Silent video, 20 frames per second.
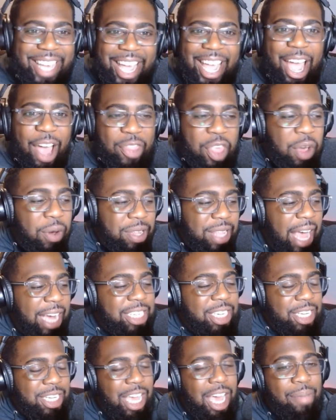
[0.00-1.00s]
I think it was
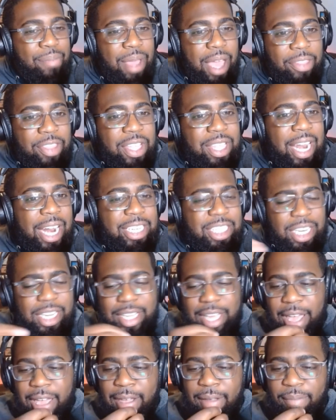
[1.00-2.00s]
actually coming. I think that actually
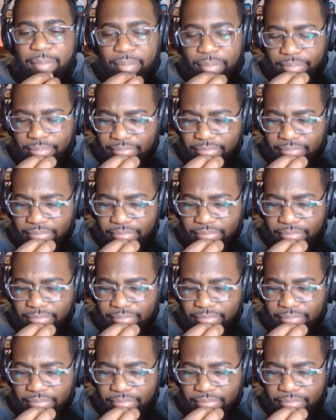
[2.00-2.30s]
came.